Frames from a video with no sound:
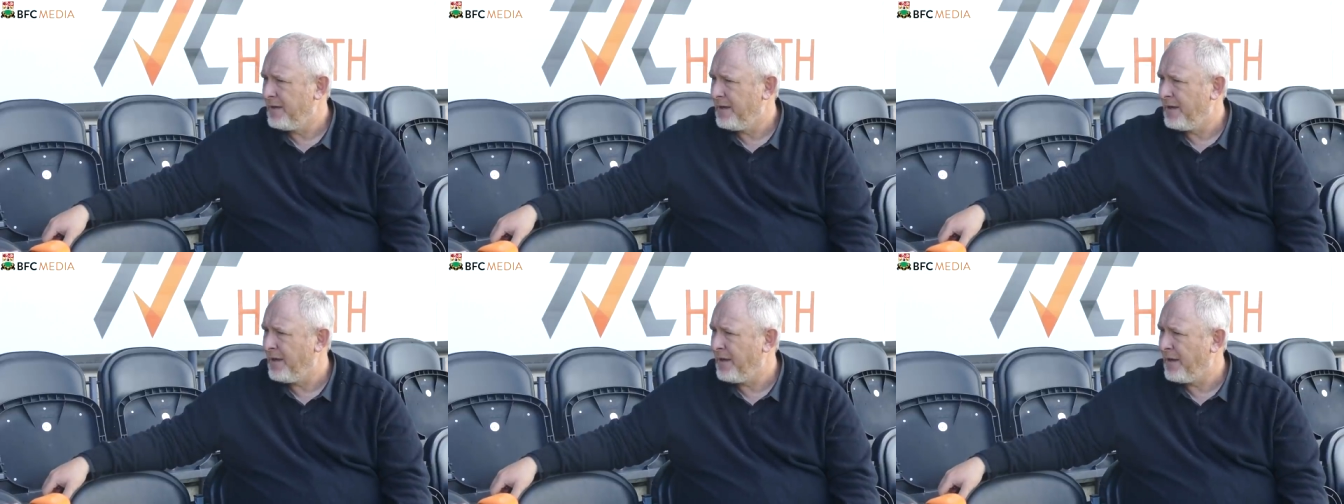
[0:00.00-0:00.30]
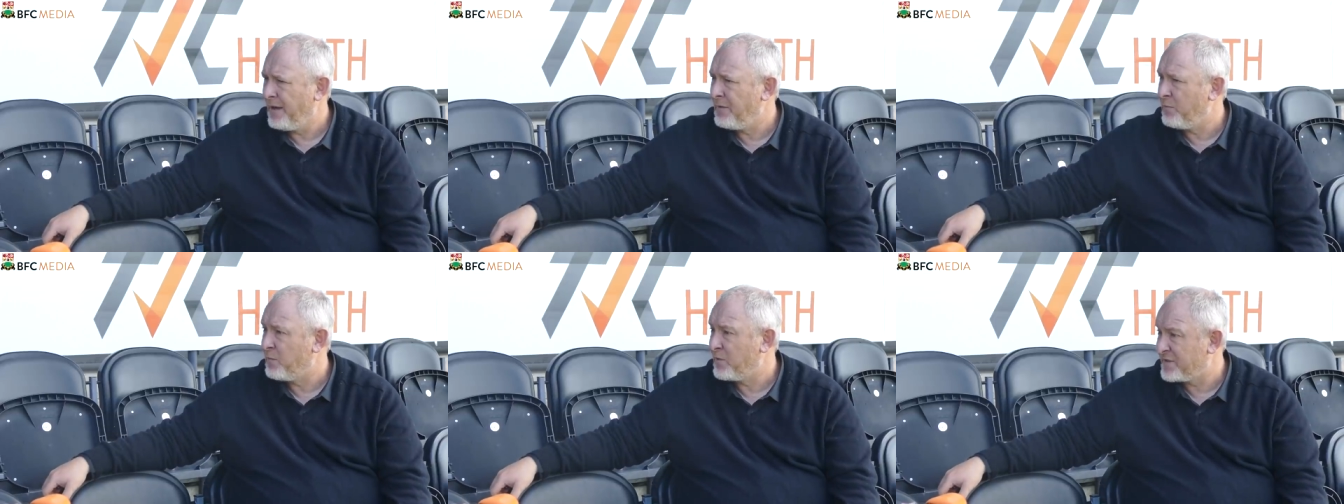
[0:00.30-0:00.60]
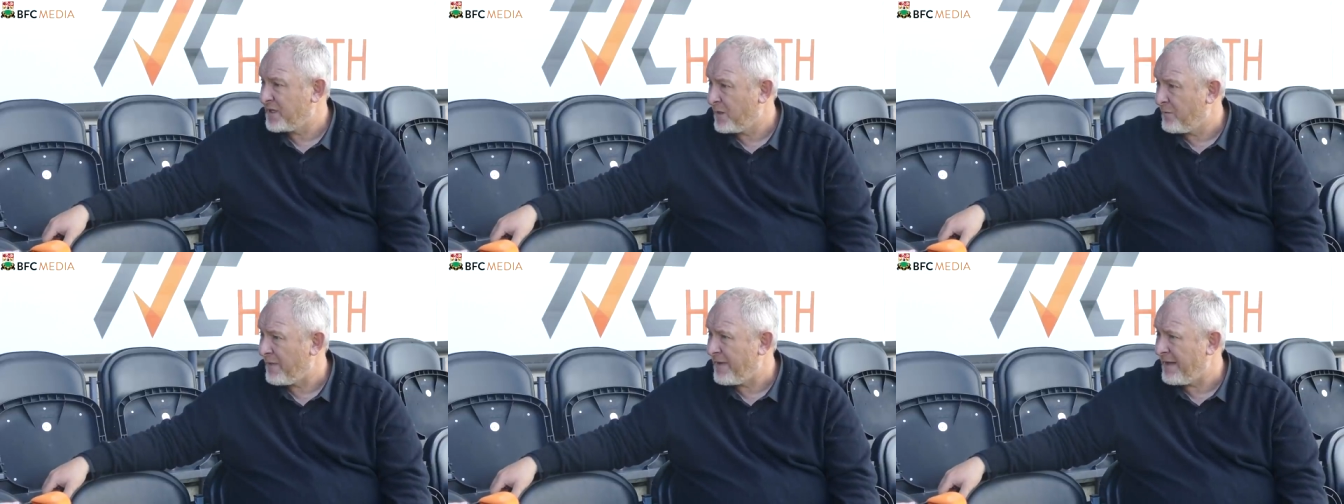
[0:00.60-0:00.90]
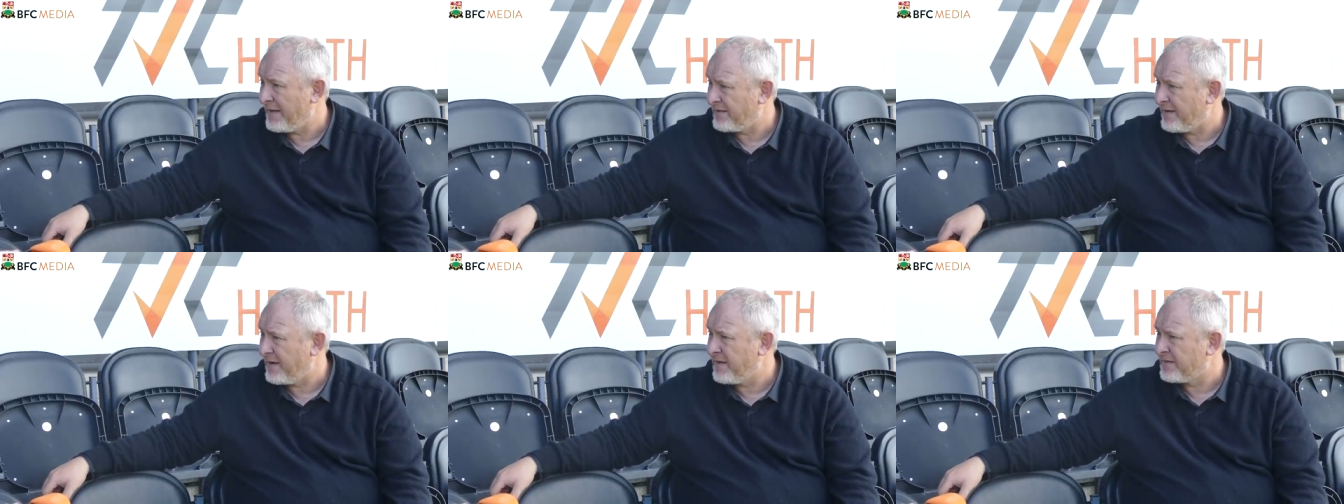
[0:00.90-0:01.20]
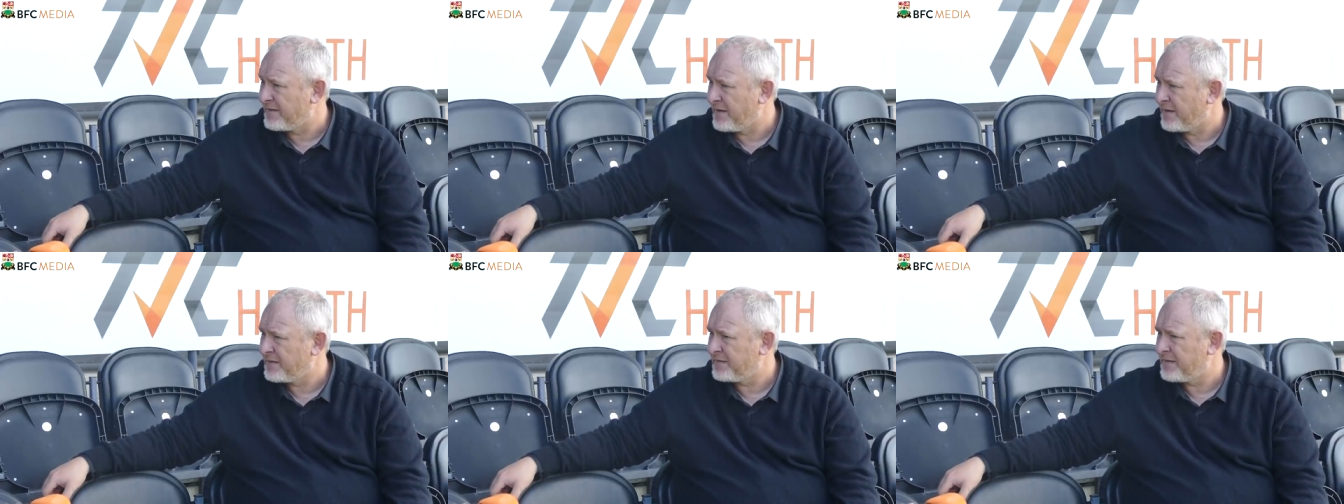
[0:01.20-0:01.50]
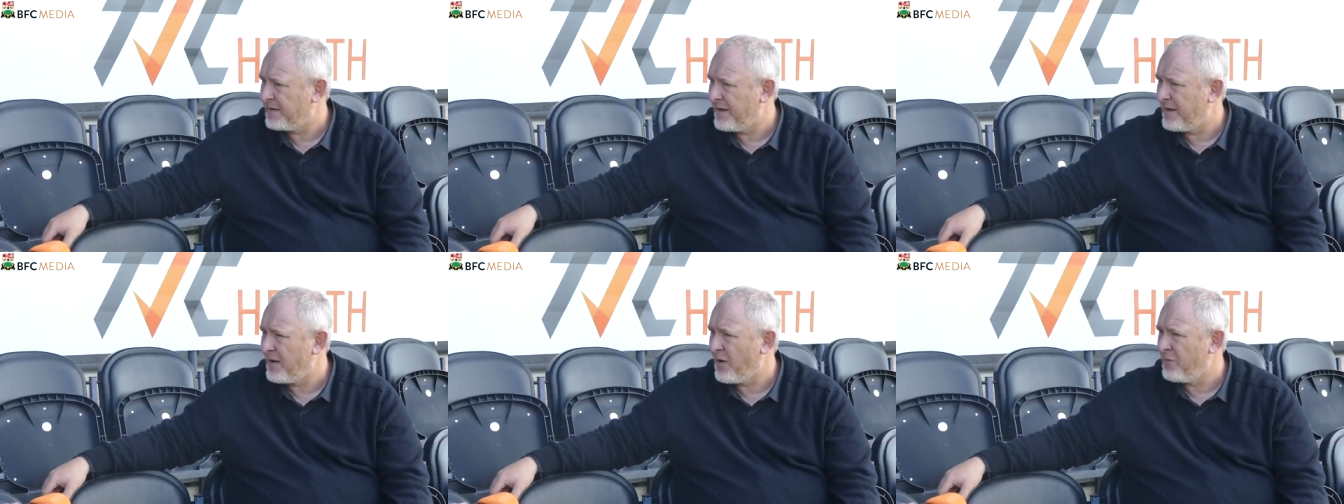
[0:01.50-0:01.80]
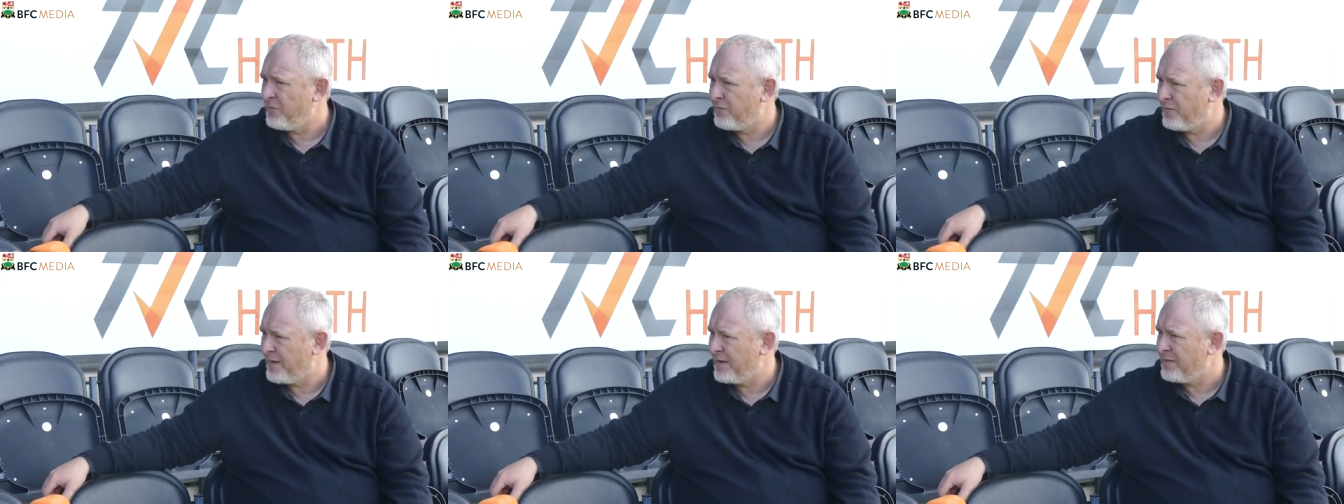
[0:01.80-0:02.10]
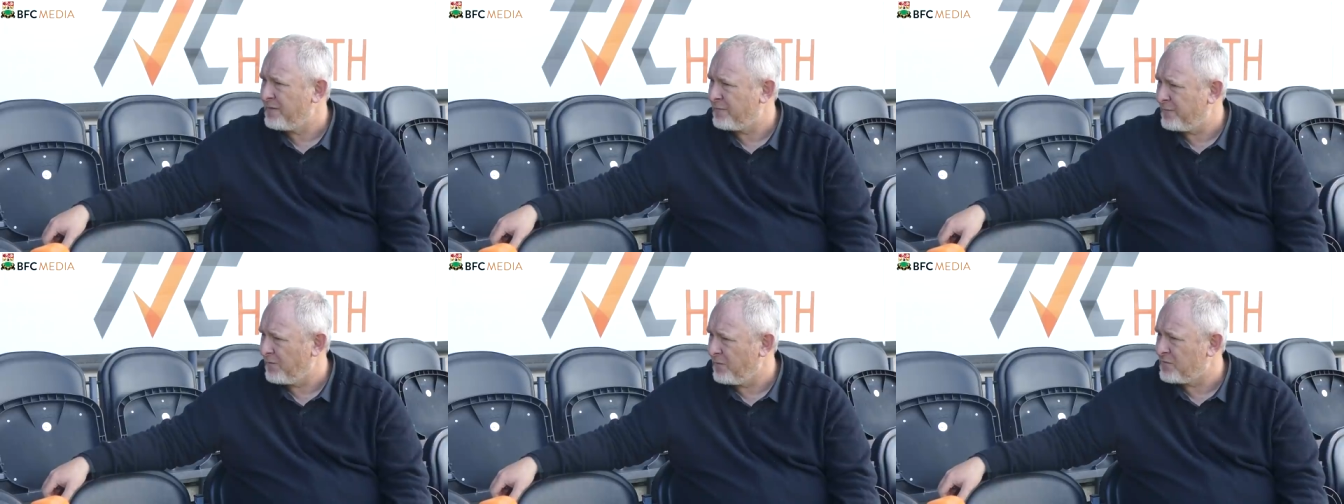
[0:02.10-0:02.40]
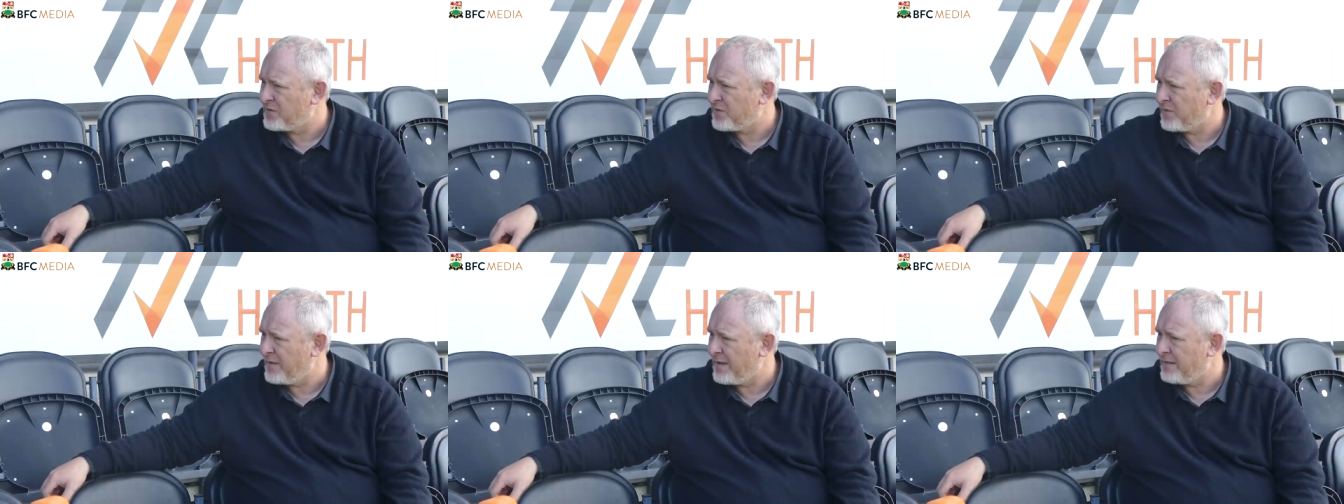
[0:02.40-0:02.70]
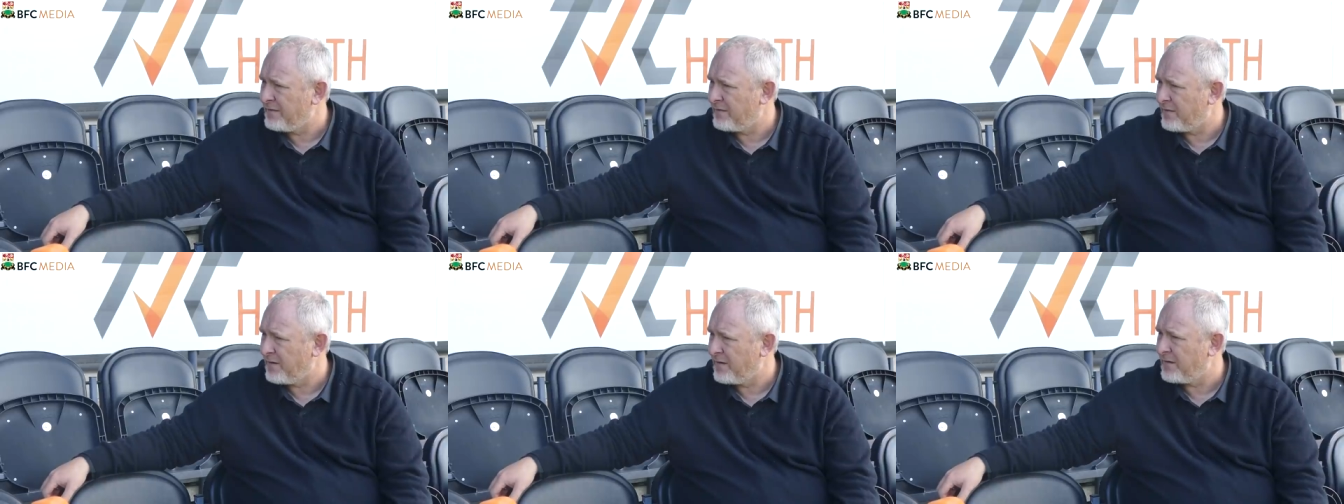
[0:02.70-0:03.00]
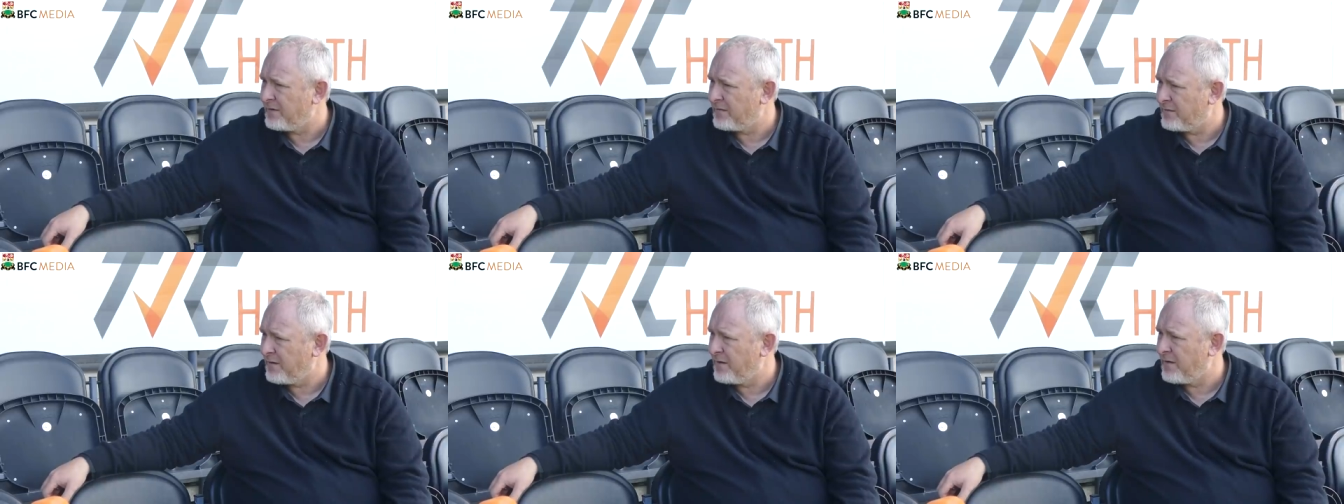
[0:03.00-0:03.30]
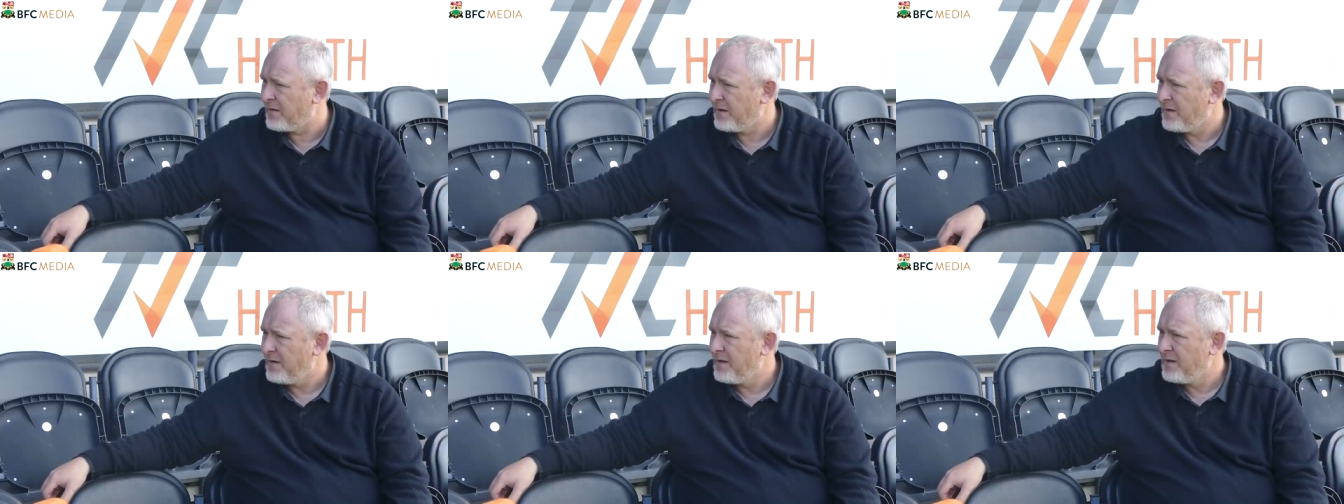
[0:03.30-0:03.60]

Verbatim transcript: And we'll see where that takes us, and then hopefully in the future then to to,